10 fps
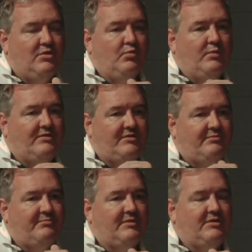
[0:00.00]
wisdom
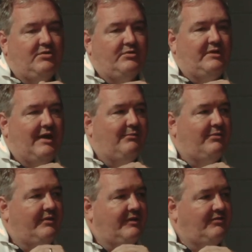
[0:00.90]
and your depth
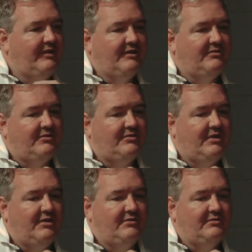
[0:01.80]
on these things. So
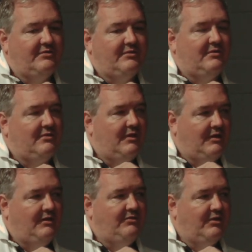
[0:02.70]
thank
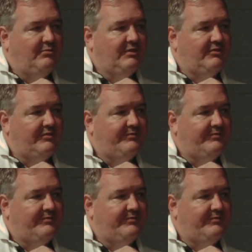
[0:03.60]
you so much.